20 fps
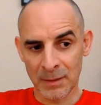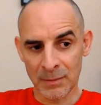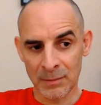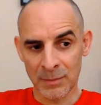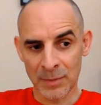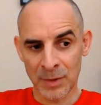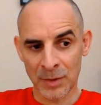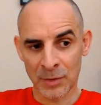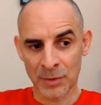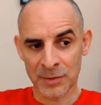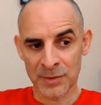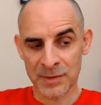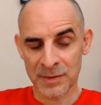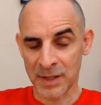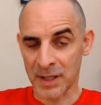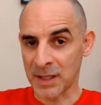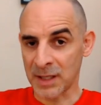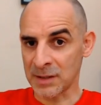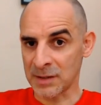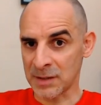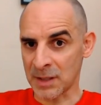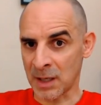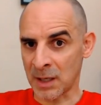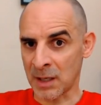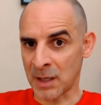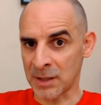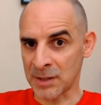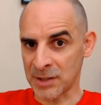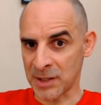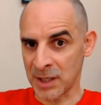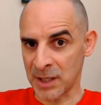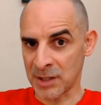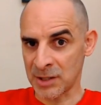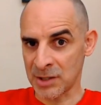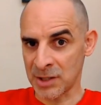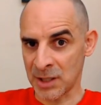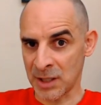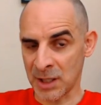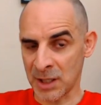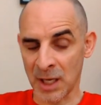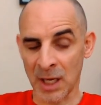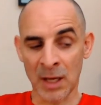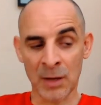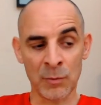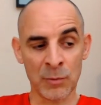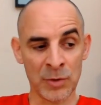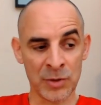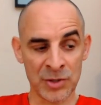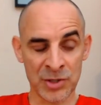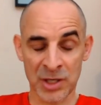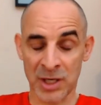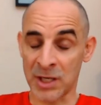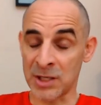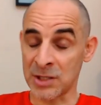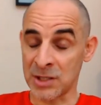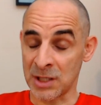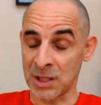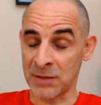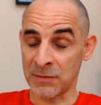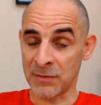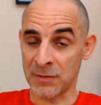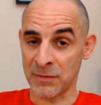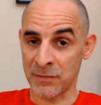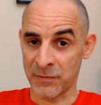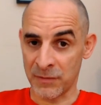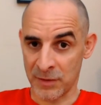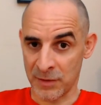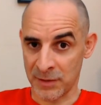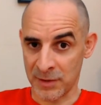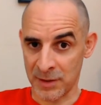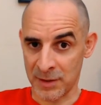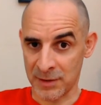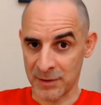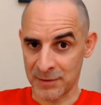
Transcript: Because things are changing and will change even further.